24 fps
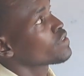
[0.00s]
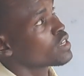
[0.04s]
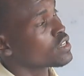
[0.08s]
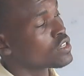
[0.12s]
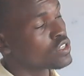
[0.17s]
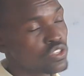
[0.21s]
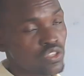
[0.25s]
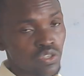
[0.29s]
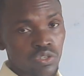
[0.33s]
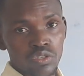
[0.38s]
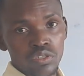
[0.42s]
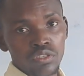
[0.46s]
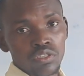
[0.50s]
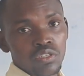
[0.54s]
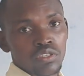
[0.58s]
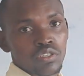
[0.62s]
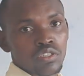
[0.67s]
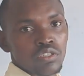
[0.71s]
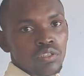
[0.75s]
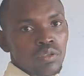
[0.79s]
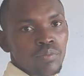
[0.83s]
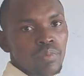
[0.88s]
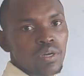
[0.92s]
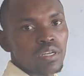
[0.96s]
function.
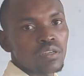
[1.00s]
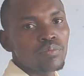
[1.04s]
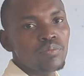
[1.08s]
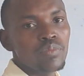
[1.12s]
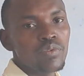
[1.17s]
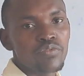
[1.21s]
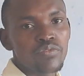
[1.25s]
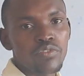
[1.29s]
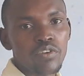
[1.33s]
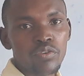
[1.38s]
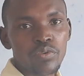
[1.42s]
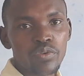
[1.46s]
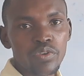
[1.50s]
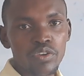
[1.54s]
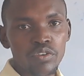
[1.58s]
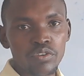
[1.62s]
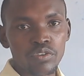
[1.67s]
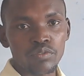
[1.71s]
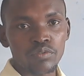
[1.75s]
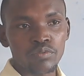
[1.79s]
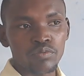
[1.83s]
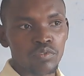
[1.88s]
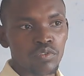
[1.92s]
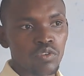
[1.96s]
But before we
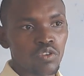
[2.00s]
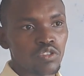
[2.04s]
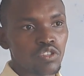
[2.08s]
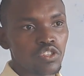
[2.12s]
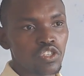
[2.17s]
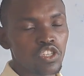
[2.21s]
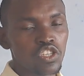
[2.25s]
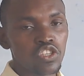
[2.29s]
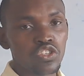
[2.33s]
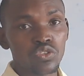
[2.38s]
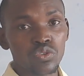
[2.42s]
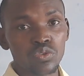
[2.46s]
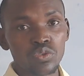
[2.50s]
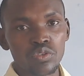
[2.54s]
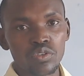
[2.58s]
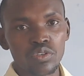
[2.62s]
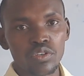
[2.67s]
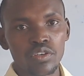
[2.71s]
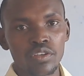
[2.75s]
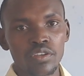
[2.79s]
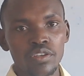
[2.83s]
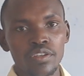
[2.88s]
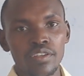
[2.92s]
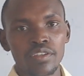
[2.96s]
continue,
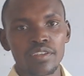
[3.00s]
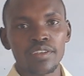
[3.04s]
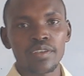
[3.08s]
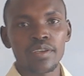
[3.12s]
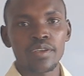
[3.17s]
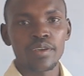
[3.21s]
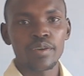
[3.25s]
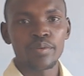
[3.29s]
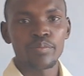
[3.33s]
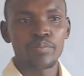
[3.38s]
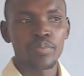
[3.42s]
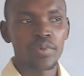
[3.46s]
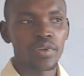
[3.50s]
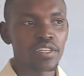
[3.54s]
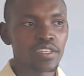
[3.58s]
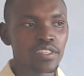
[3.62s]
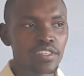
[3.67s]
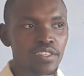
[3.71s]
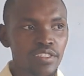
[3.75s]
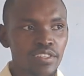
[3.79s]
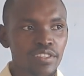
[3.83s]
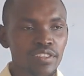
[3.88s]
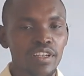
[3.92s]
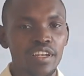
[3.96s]

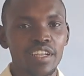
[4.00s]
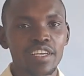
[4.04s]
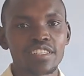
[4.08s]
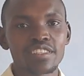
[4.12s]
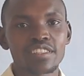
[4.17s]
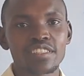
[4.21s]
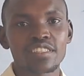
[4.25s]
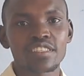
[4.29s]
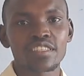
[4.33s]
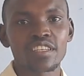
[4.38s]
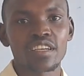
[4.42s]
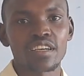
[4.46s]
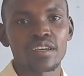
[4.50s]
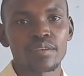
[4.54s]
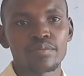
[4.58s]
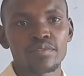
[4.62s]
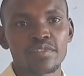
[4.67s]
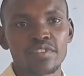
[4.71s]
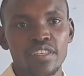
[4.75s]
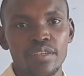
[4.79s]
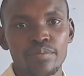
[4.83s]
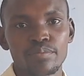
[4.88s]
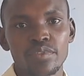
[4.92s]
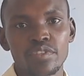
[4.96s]
please let's
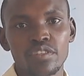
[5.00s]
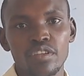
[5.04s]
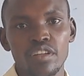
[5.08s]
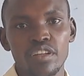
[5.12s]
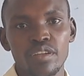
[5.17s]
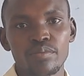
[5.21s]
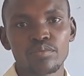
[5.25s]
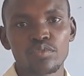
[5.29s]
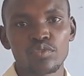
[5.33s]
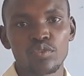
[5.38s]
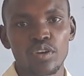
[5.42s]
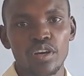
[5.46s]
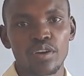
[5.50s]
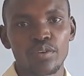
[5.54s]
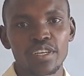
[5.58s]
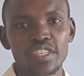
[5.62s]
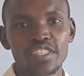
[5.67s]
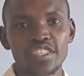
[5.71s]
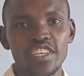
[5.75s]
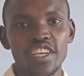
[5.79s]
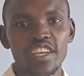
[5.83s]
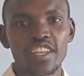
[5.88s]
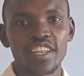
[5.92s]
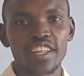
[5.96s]
subscribe to our
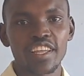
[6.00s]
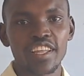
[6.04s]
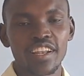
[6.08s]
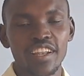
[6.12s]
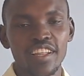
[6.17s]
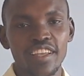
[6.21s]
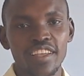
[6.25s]
channel,